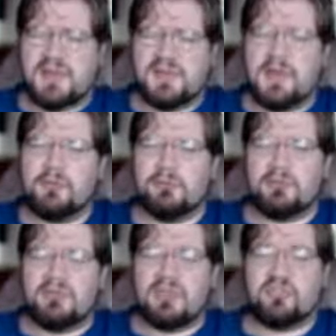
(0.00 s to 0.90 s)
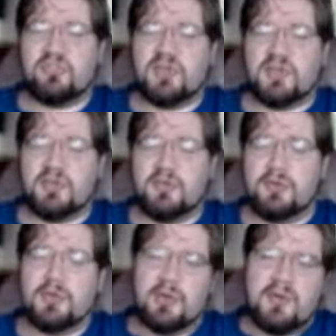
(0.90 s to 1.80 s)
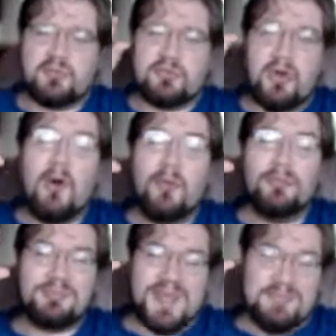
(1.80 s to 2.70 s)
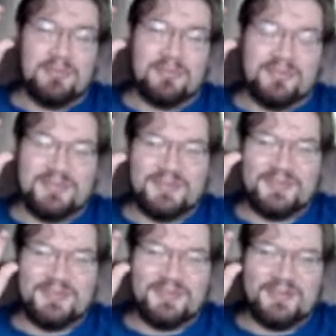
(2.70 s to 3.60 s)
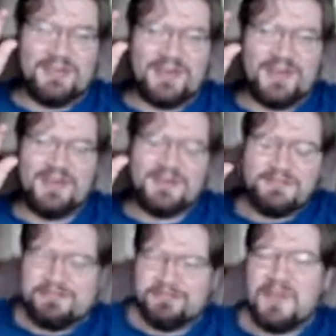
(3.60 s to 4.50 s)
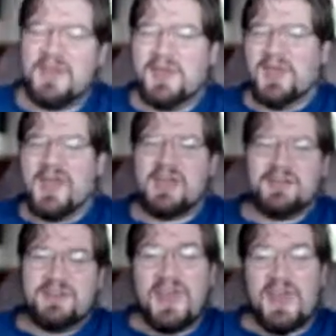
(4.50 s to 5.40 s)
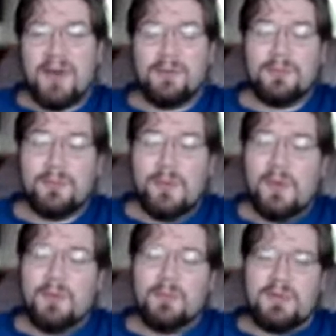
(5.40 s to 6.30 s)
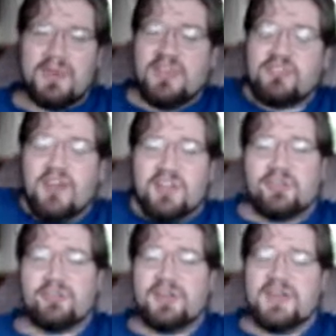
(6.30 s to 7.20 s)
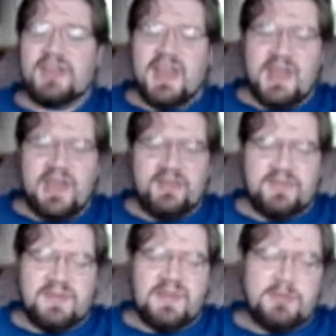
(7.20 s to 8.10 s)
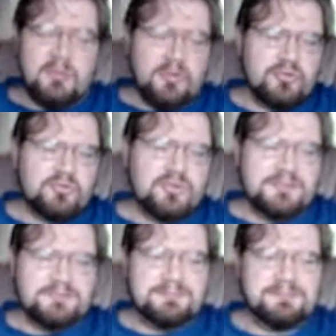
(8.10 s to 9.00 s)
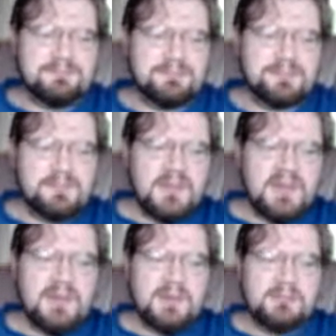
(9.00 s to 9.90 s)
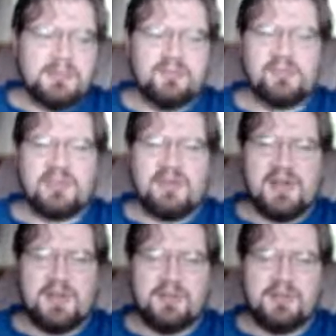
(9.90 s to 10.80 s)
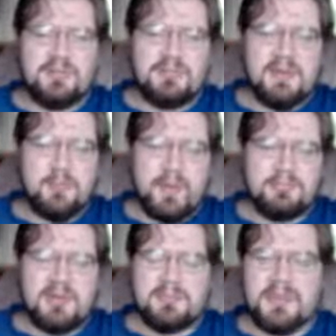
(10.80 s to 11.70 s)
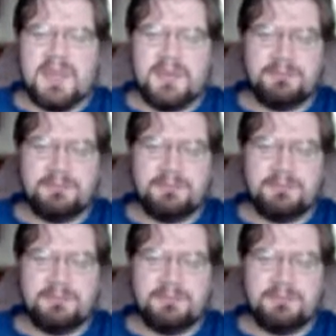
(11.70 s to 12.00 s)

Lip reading: that was pretty much their cue to go after old people, okay? And now, with HR3 and the abortion hysteria being whipped up again,